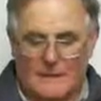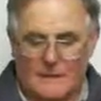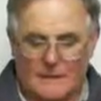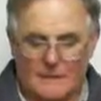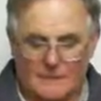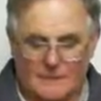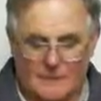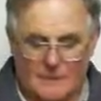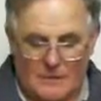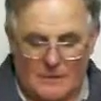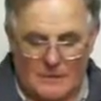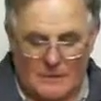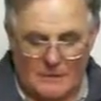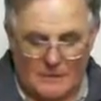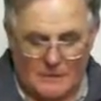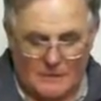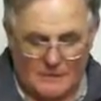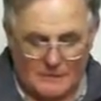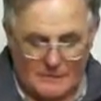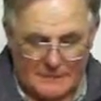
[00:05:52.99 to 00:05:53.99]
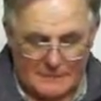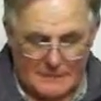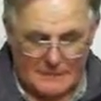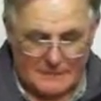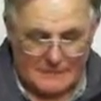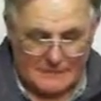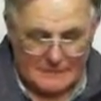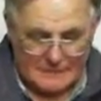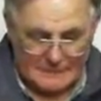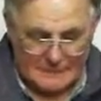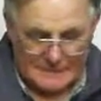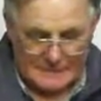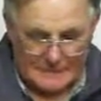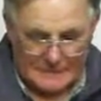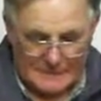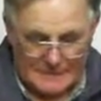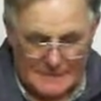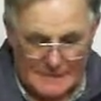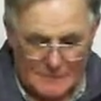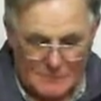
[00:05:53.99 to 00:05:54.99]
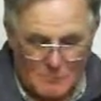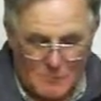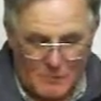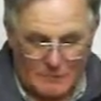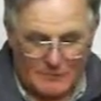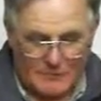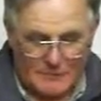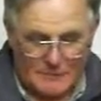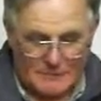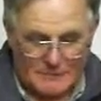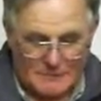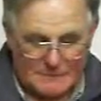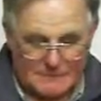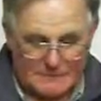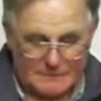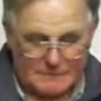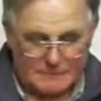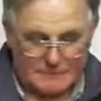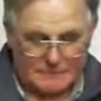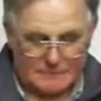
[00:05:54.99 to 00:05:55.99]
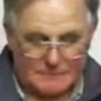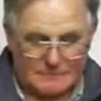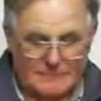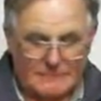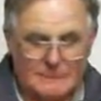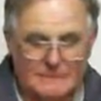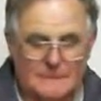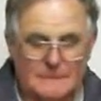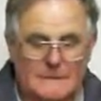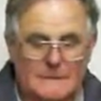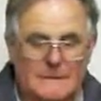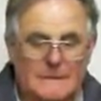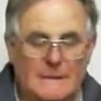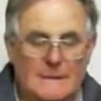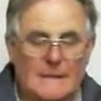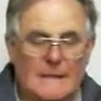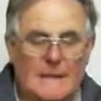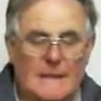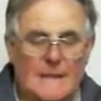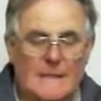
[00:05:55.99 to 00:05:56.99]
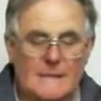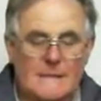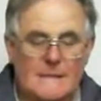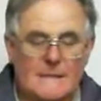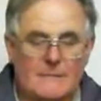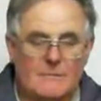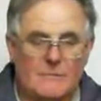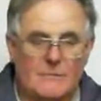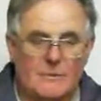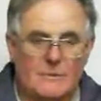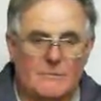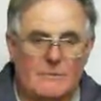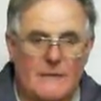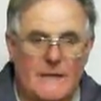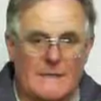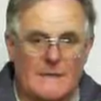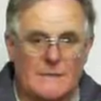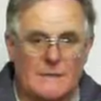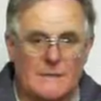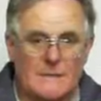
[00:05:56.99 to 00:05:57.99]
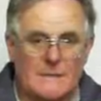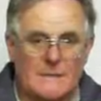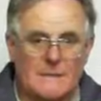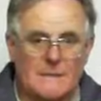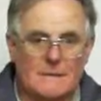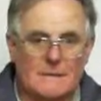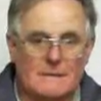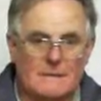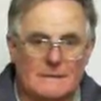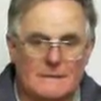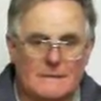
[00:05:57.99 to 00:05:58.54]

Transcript: if the caller is muffled, asking for directions,